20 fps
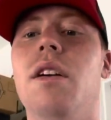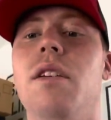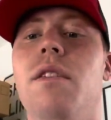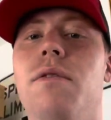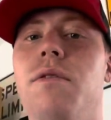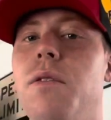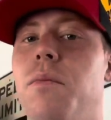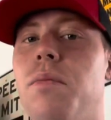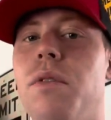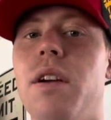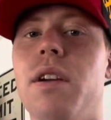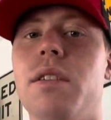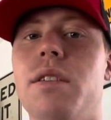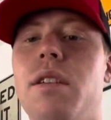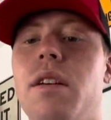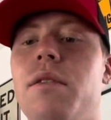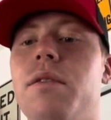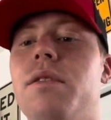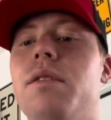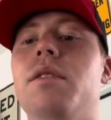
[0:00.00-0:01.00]
foot brake
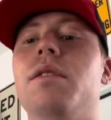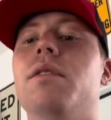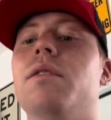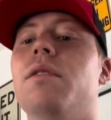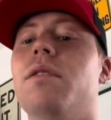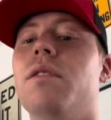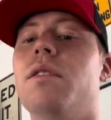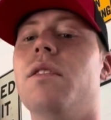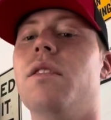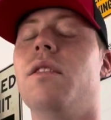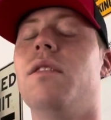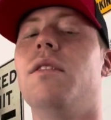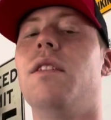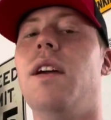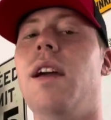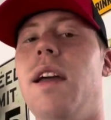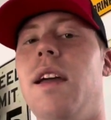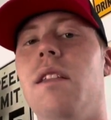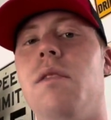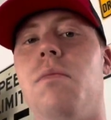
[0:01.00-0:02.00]
stuff still.
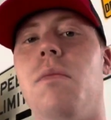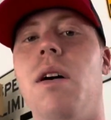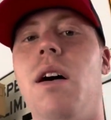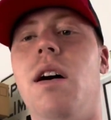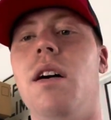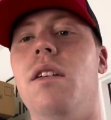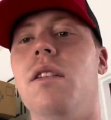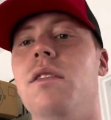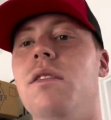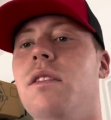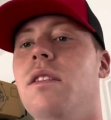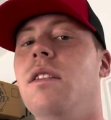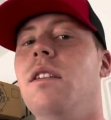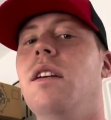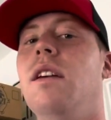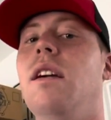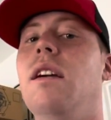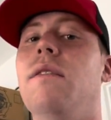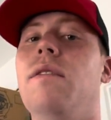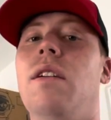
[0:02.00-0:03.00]
8th mile.
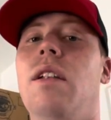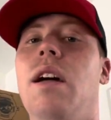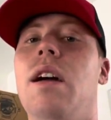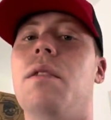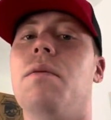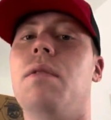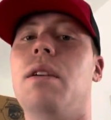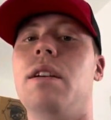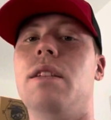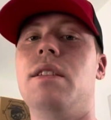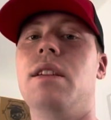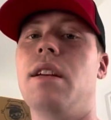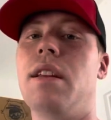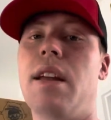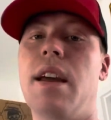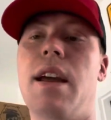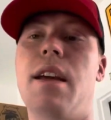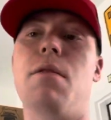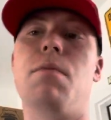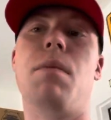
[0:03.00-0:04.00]
If I like what I see on
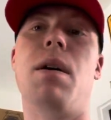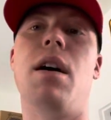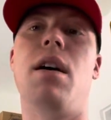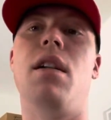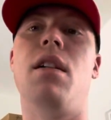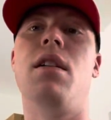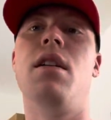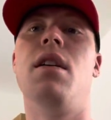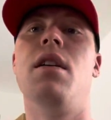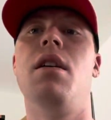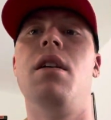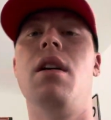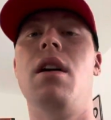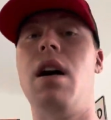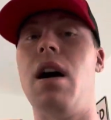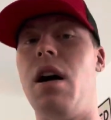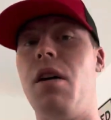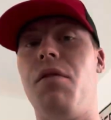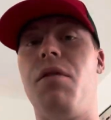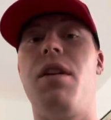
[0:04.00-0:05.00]
the 8th mile,
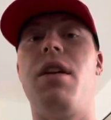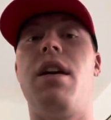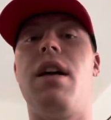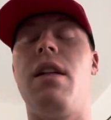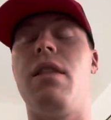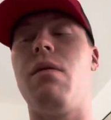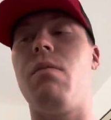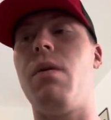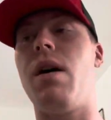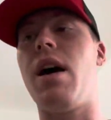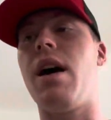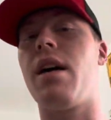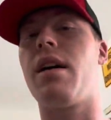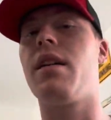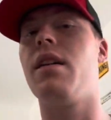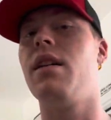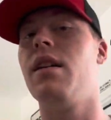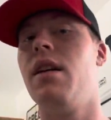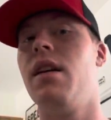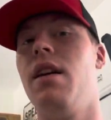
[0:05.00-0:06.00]
I'll run it out the back
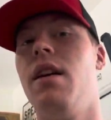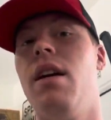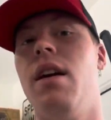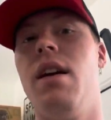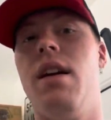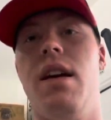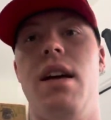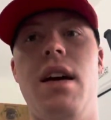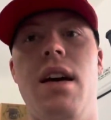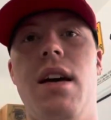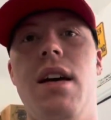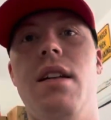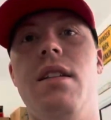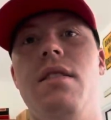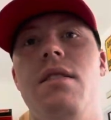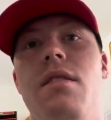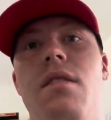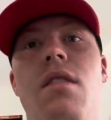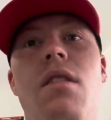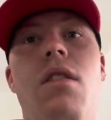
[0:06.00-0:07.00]
and
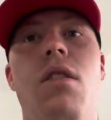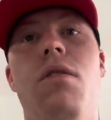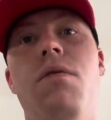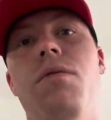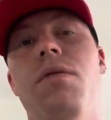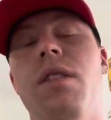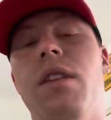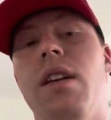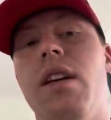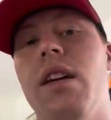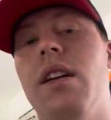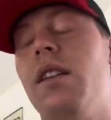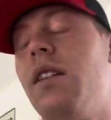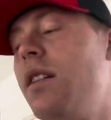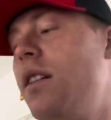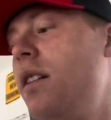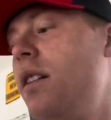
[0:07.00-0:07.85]
hopefully get